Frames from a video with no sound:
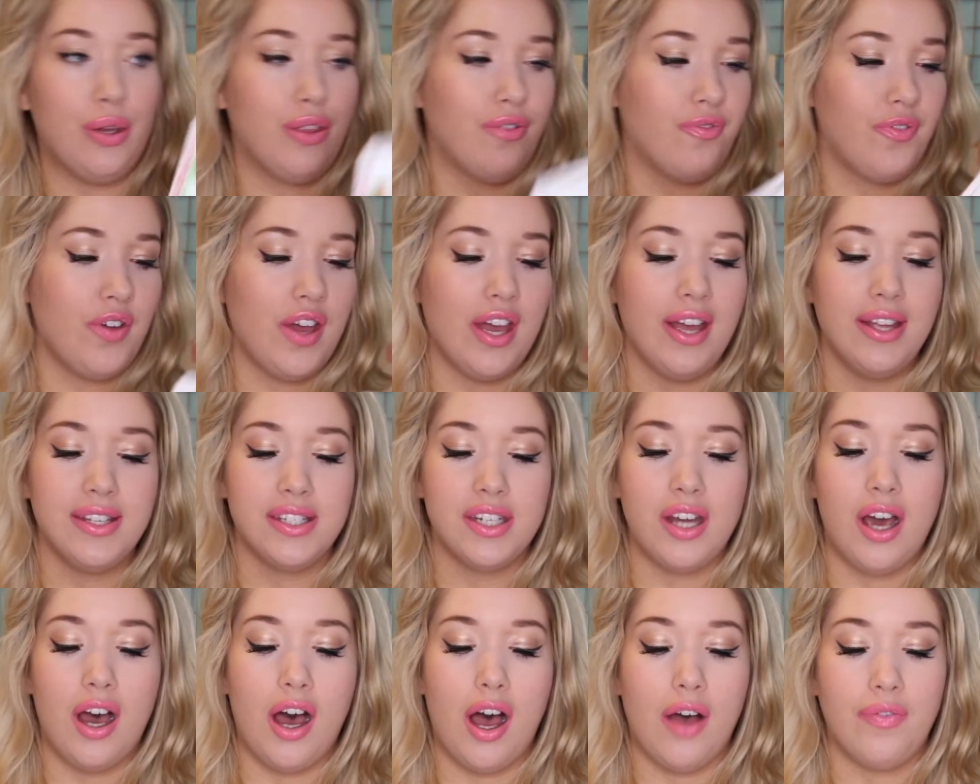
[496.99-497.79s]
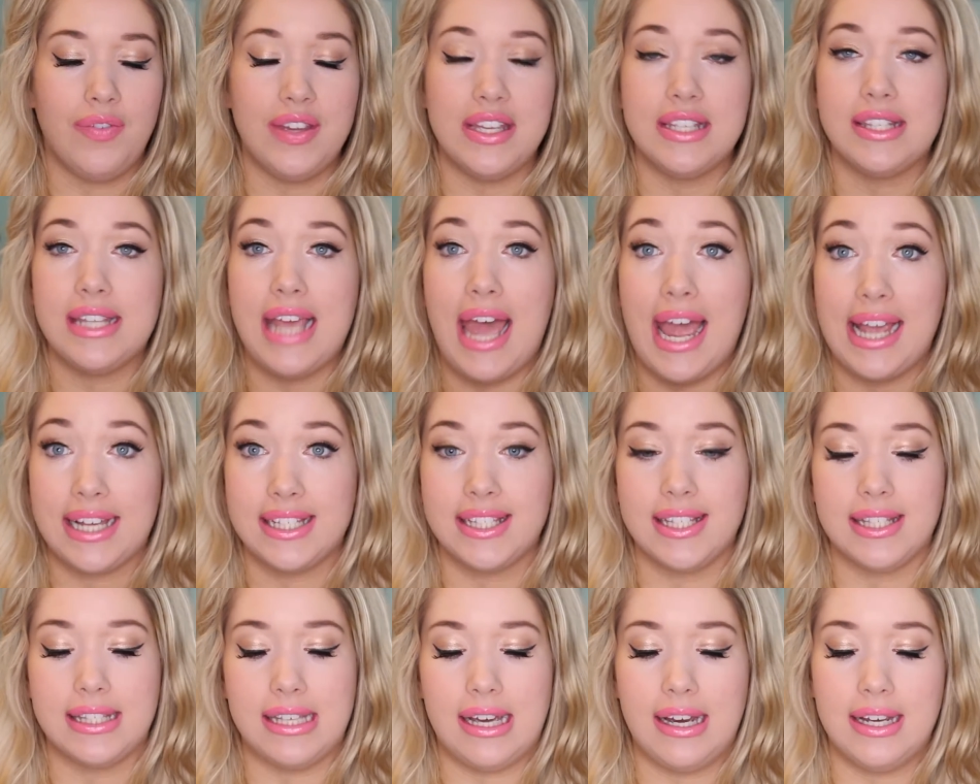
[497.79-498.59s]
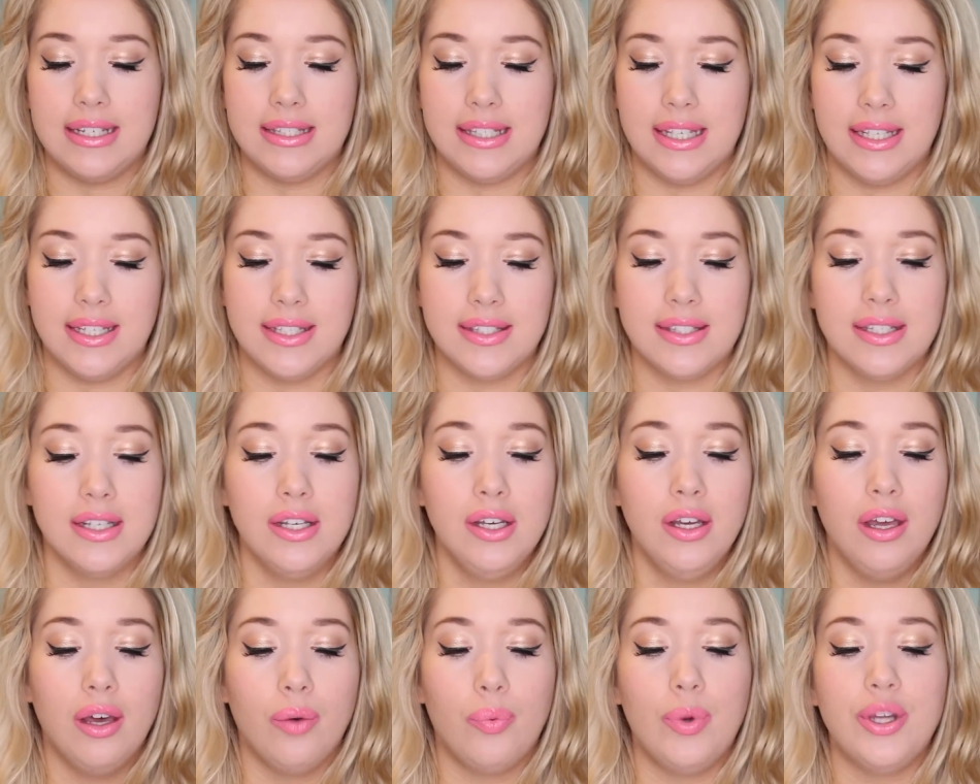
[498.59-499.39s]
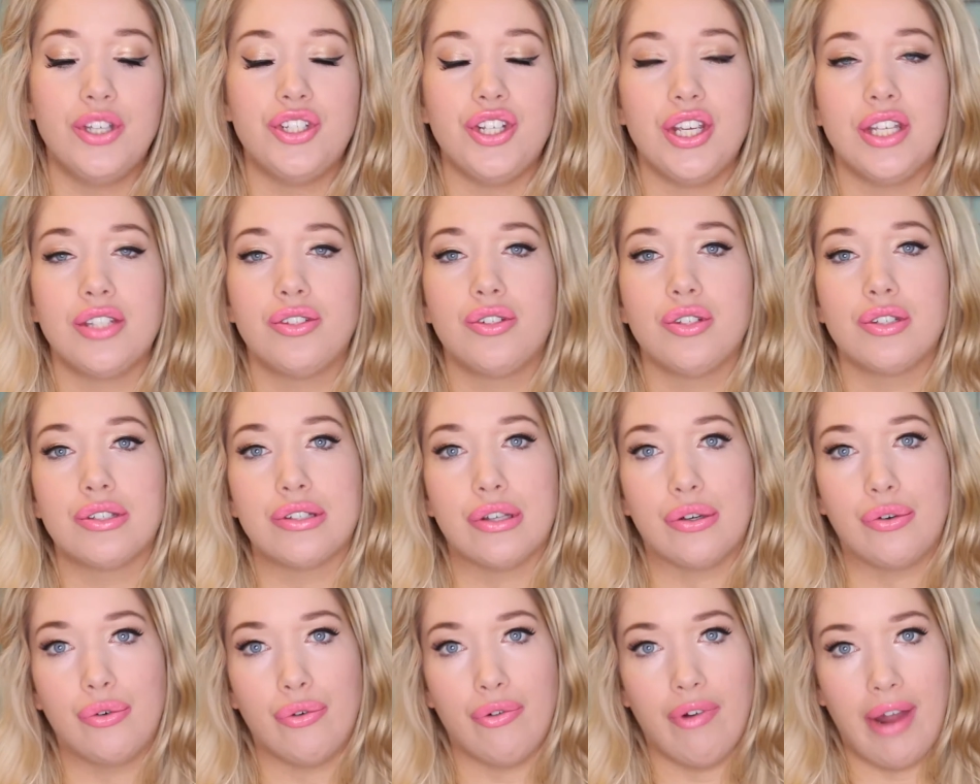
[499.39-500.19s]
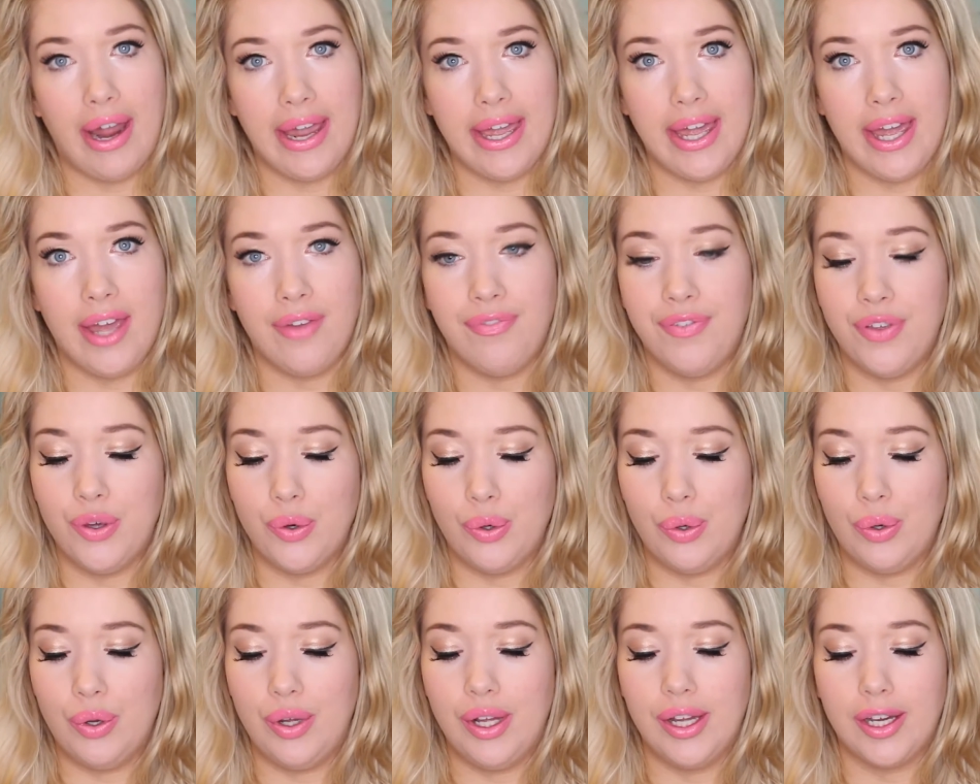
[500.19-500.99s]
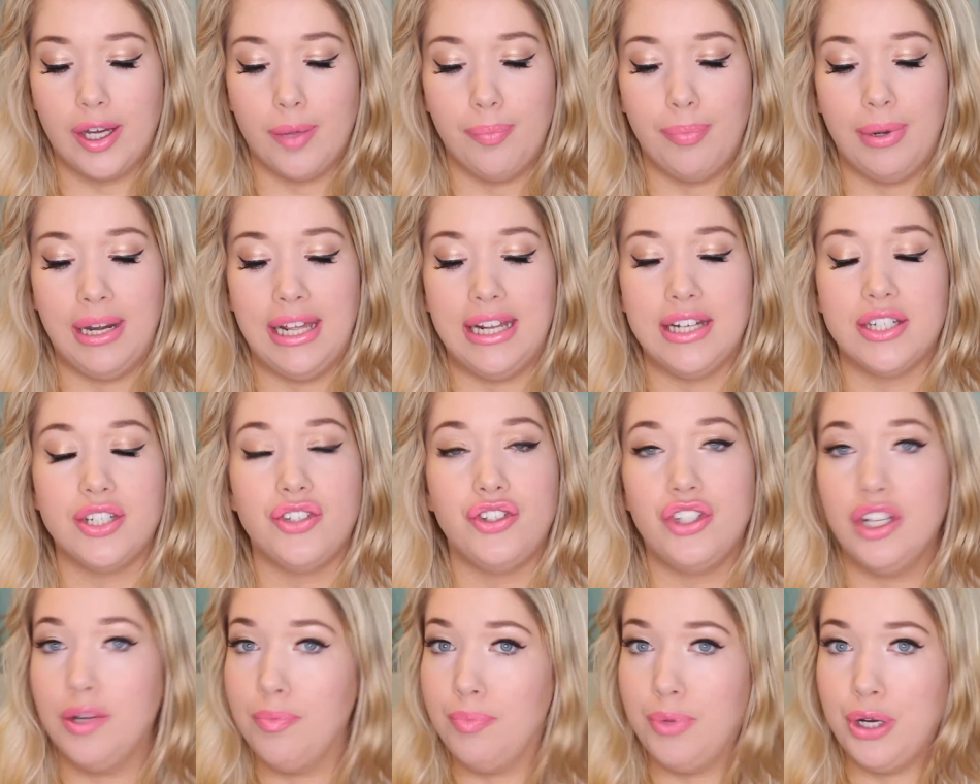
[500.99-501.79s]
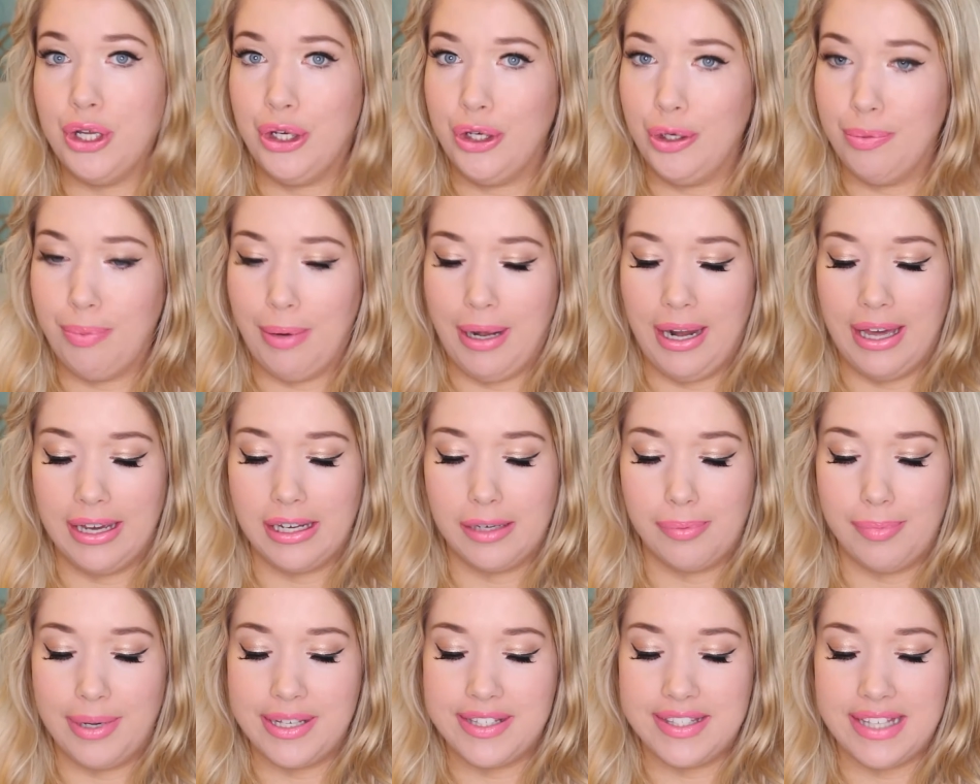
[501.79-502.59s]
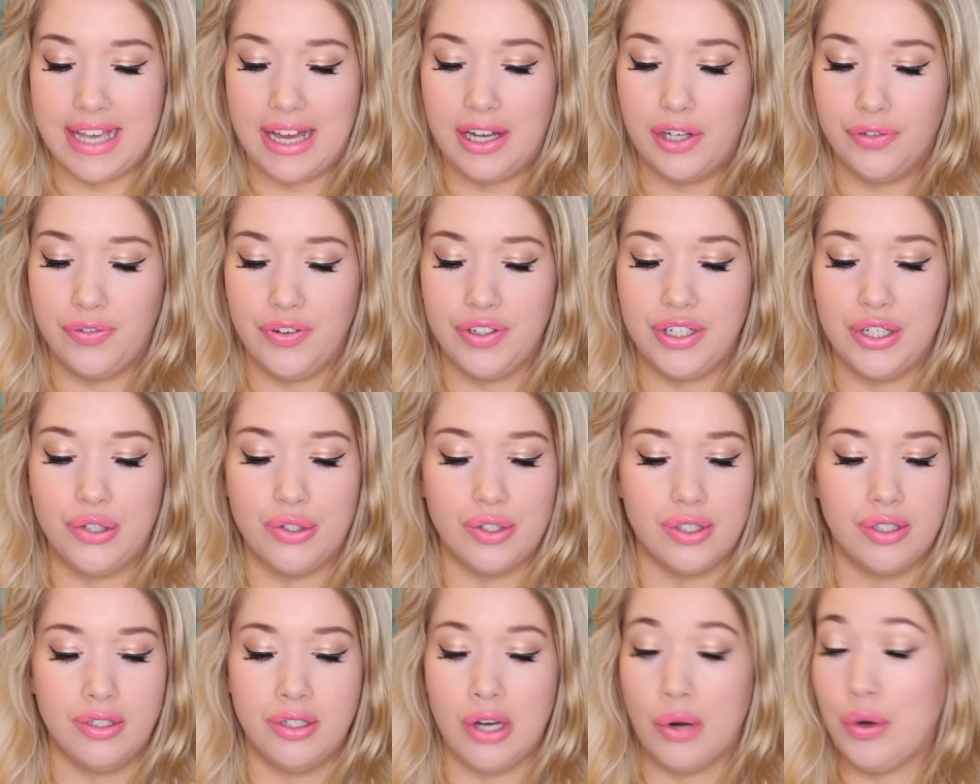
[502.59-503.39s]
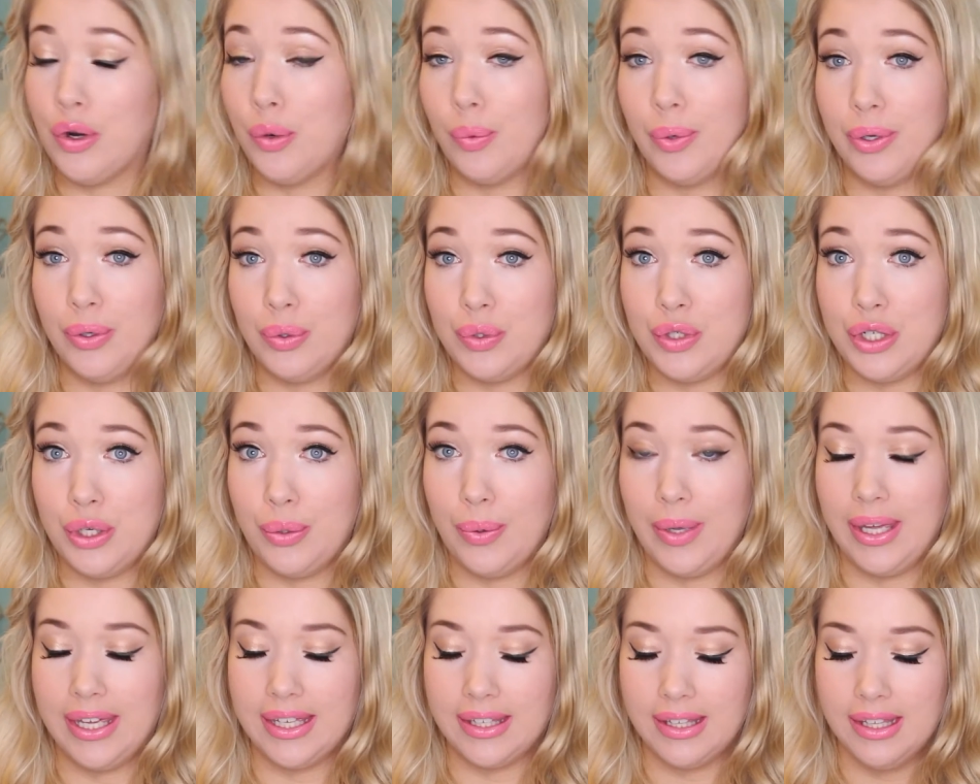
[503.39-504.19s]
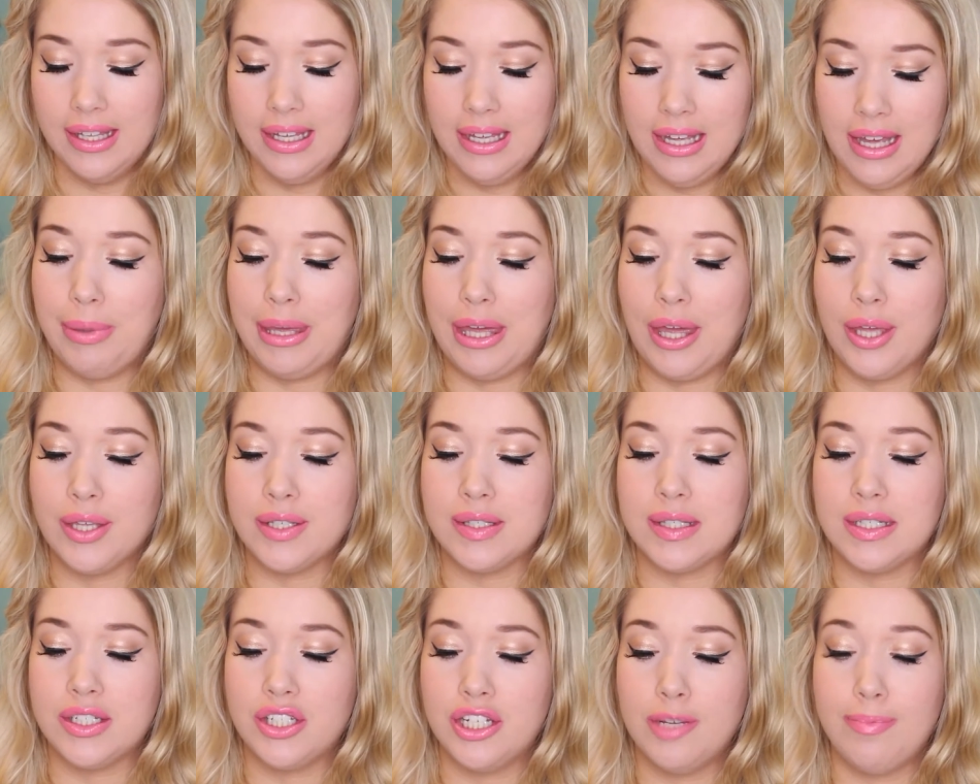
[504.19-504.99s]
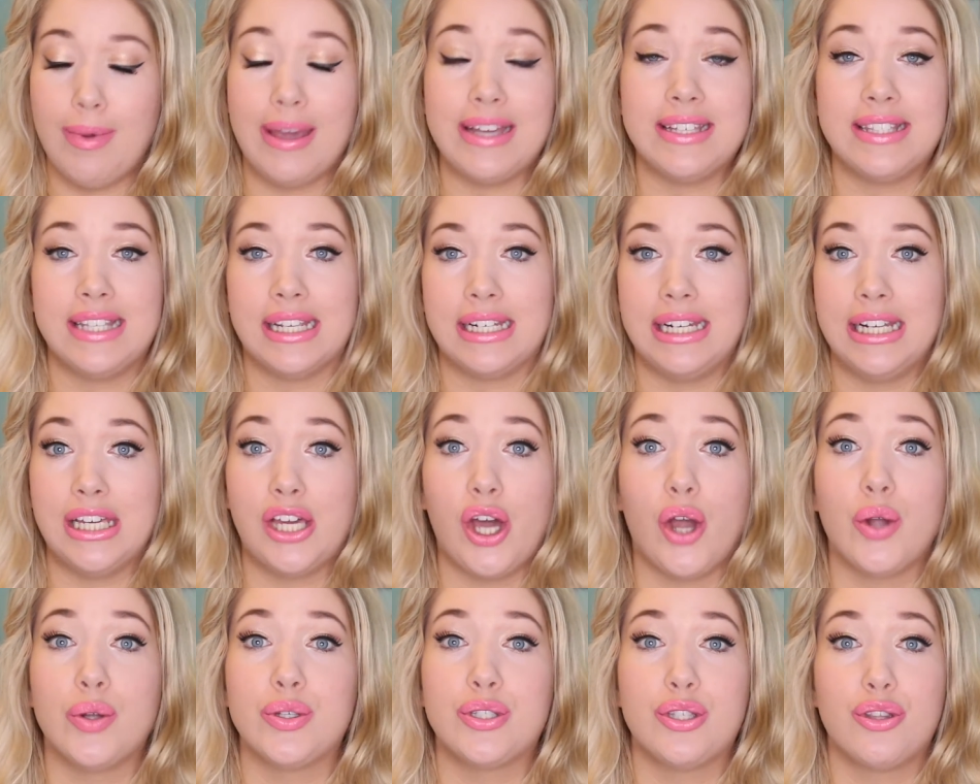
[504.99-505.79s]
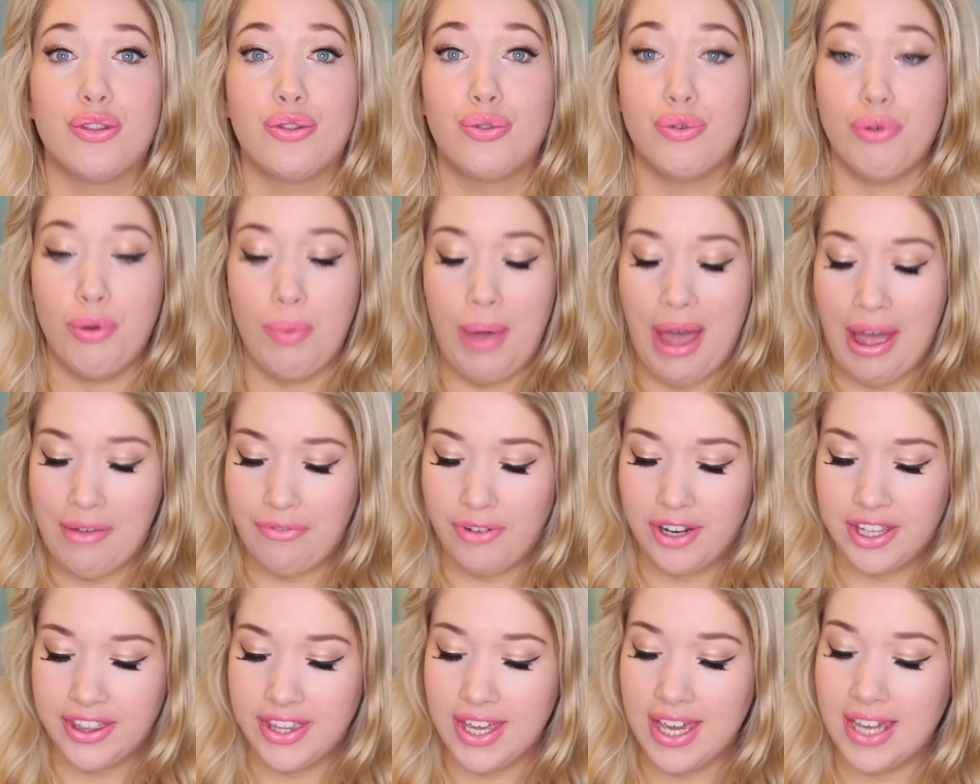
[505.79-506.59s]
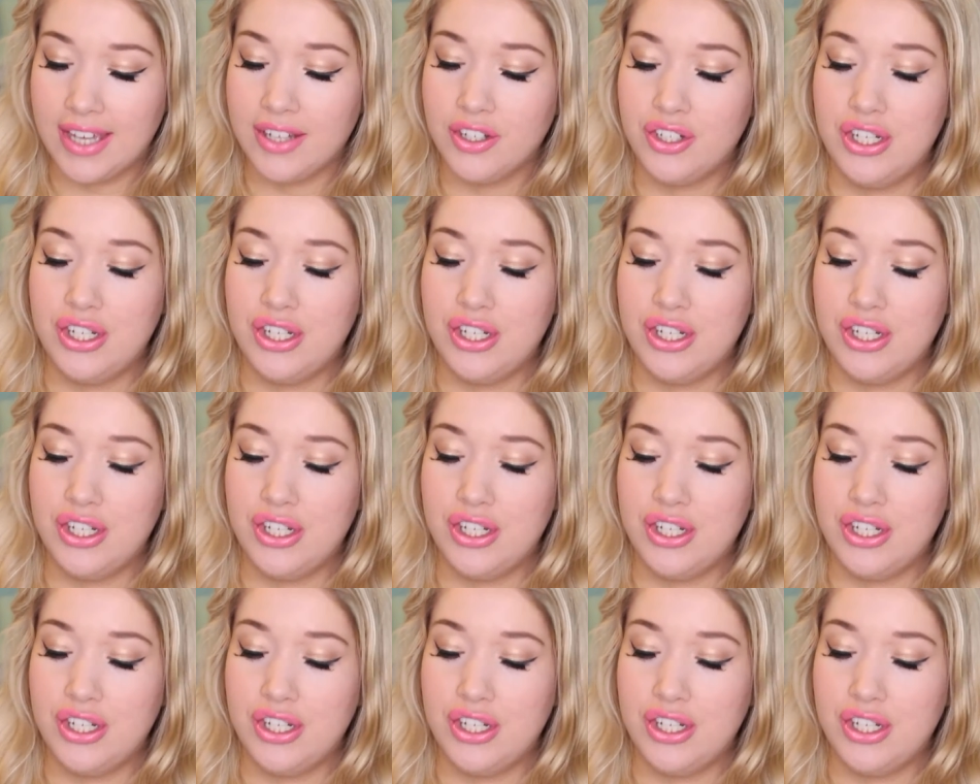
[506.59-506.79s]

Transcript: The first half is exercises, which is just great if you're a complete gym noob like myself and you just don't know what you're doing, because she basically goes through everything.